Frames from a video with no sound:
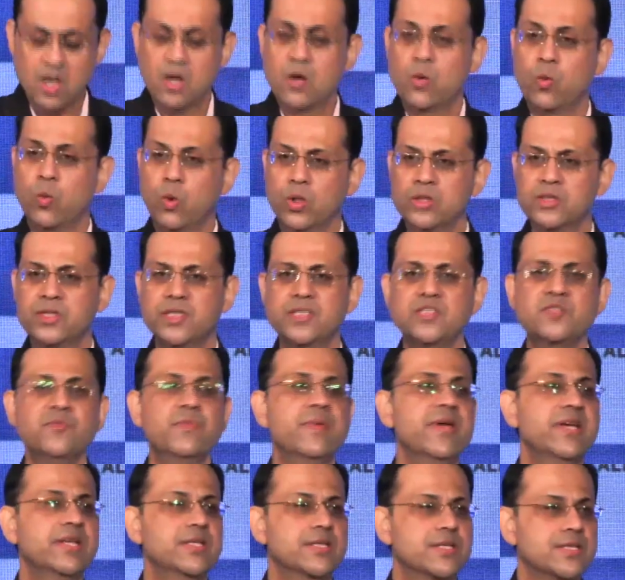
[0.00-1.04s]
What this
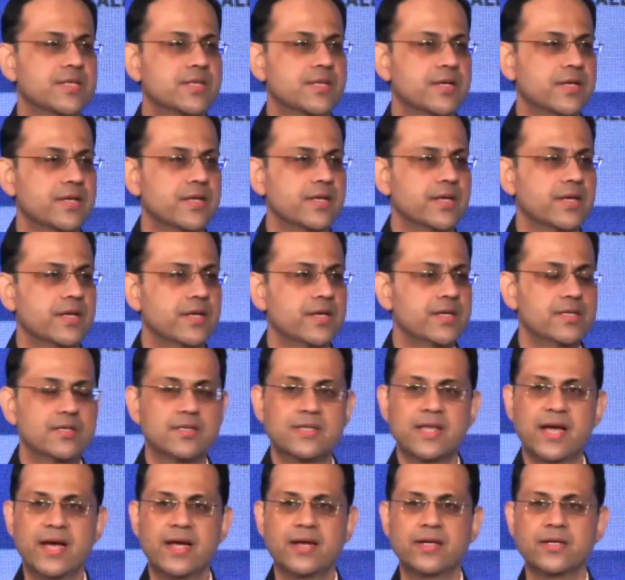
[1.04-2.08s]
means is
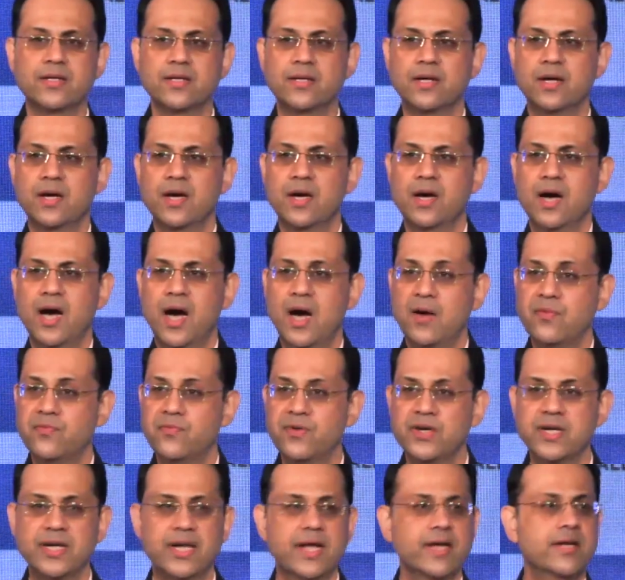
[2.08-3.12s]
that our
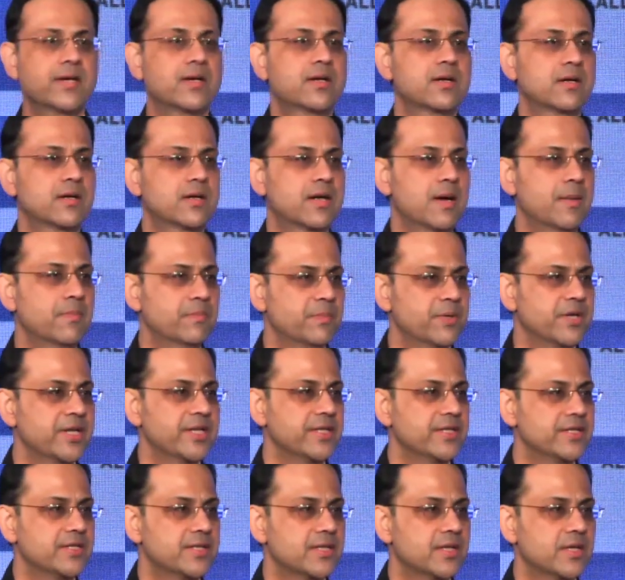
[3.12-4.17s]
FinTech
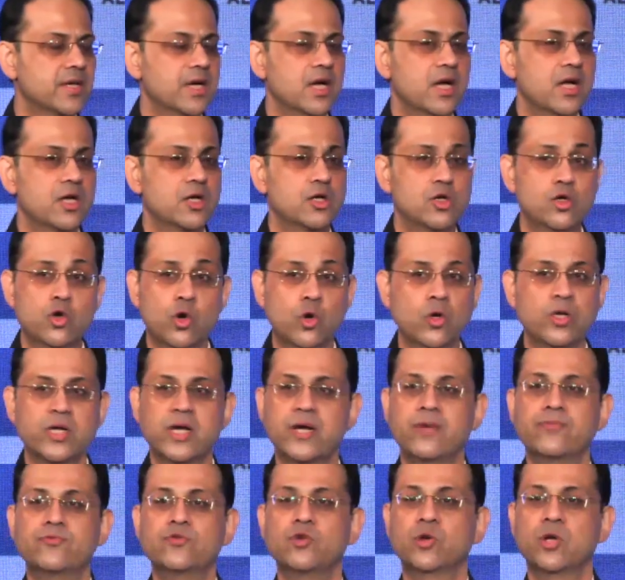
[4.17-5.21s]
companies don't
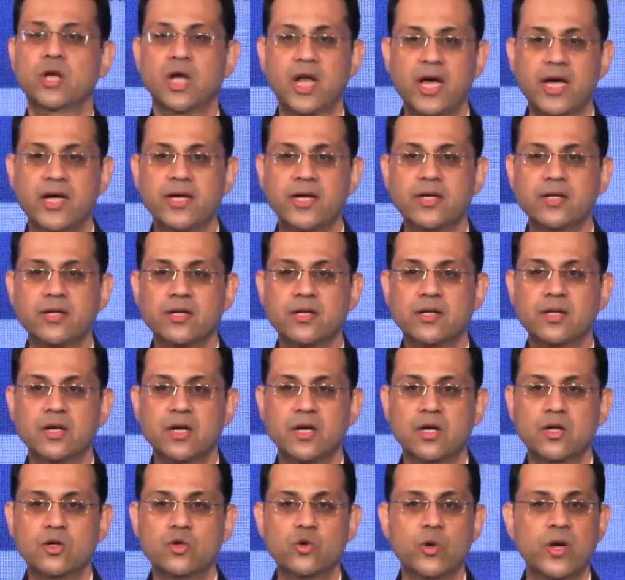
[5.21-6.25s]
have to align
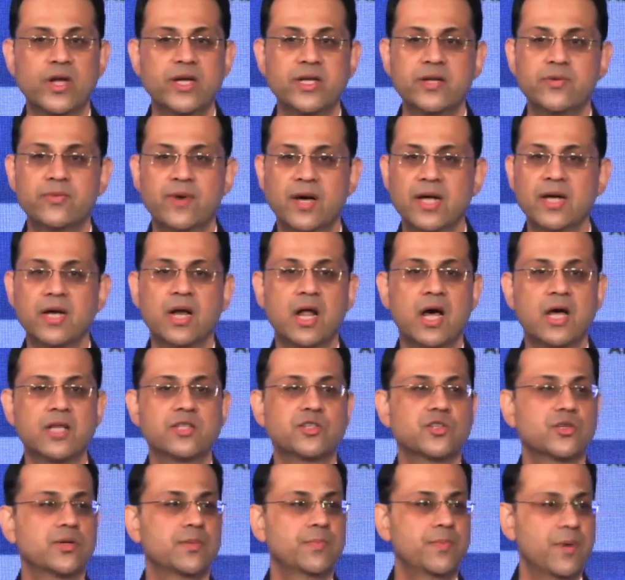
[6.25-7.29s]
to any one large
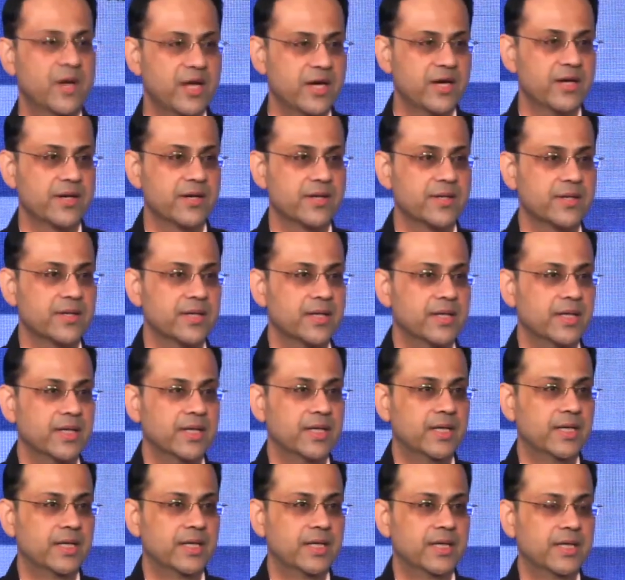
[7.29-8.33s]
player.
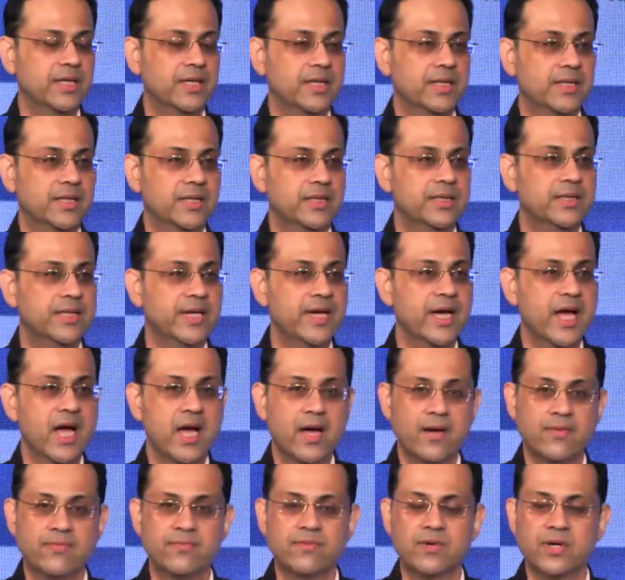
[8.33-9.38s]
They
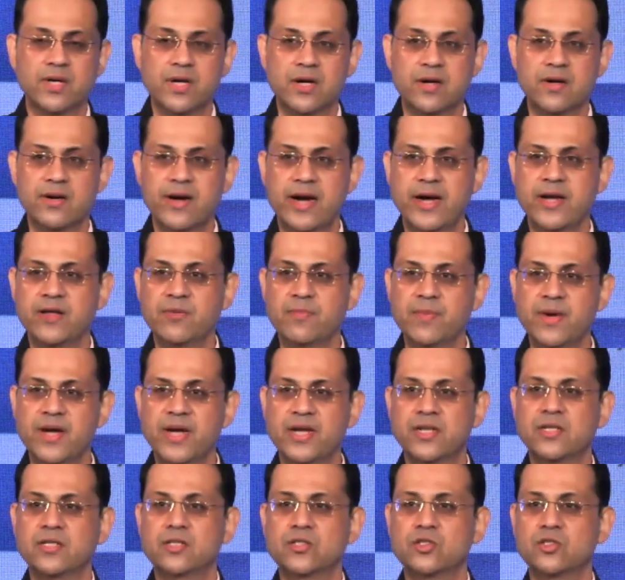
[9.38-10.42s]
have a ready-made
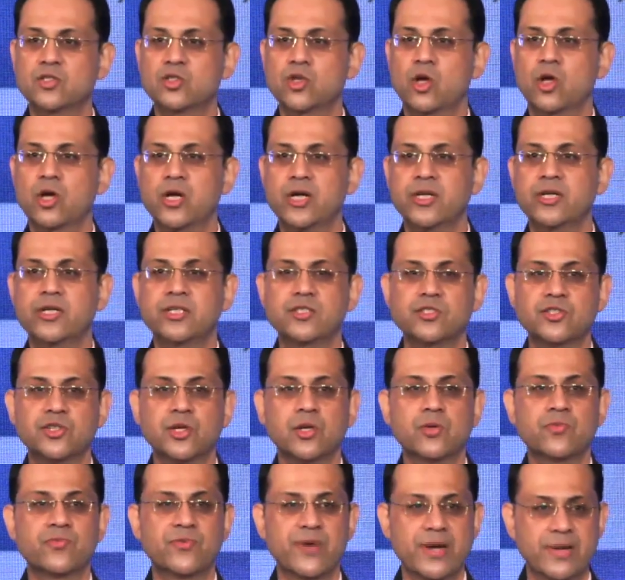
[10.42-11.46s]
solid digital
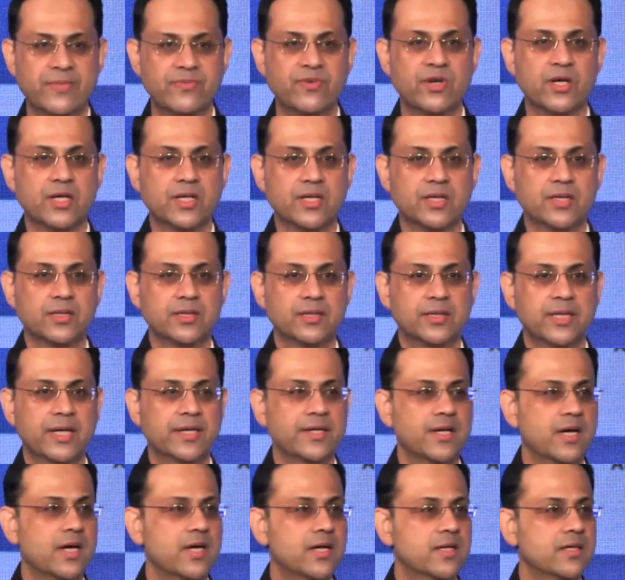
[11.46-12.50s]
framework that
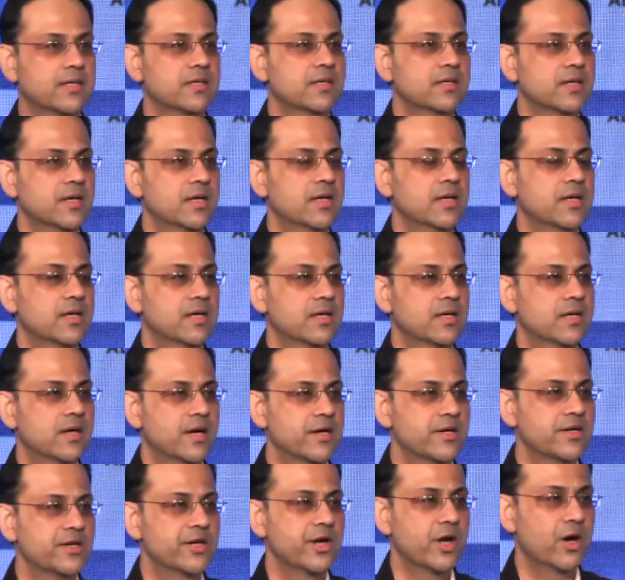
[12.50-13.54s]
our
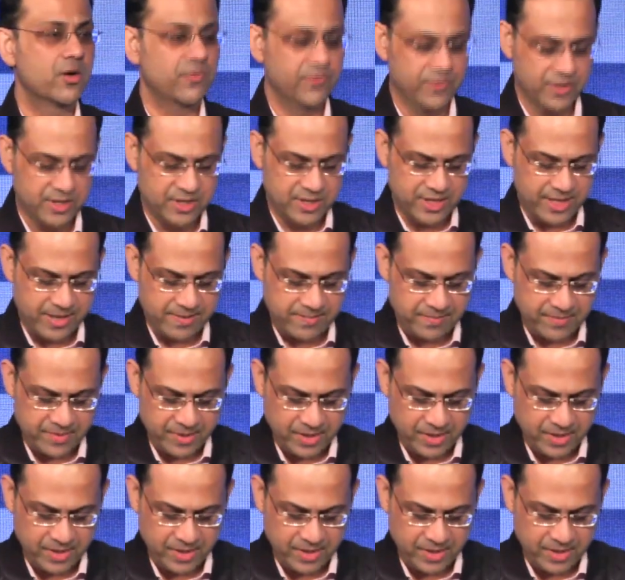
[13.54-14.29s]
country offers them,